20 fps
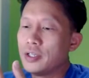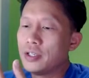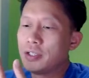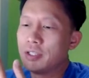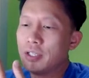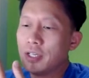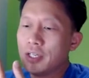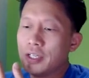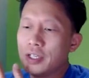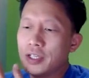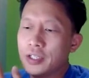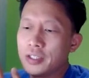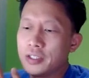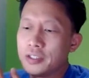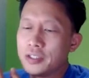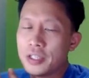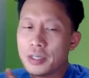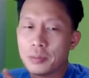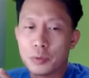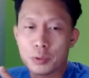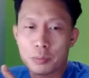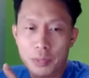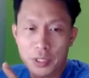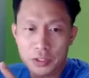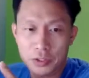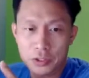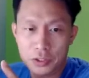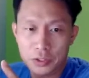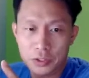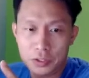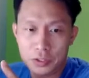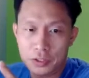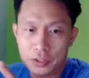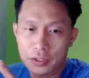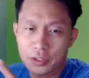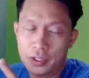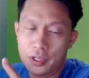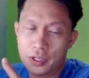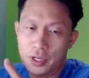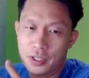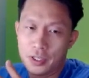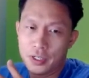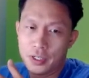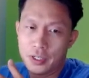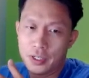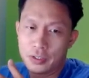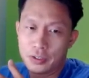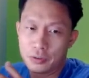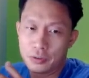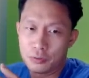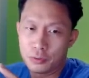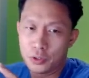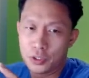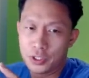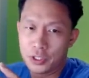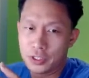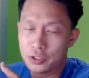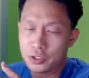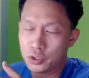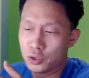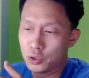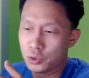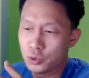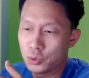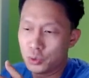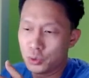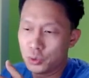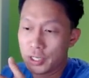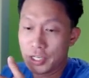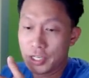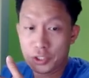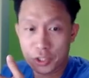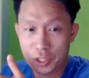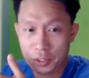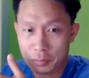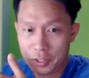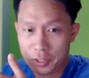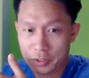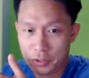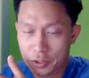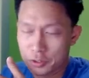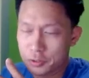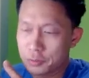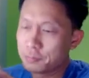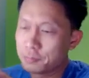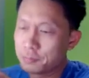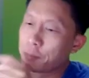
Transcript: getting Sendbird messages and then converting it to Dash Chat messages.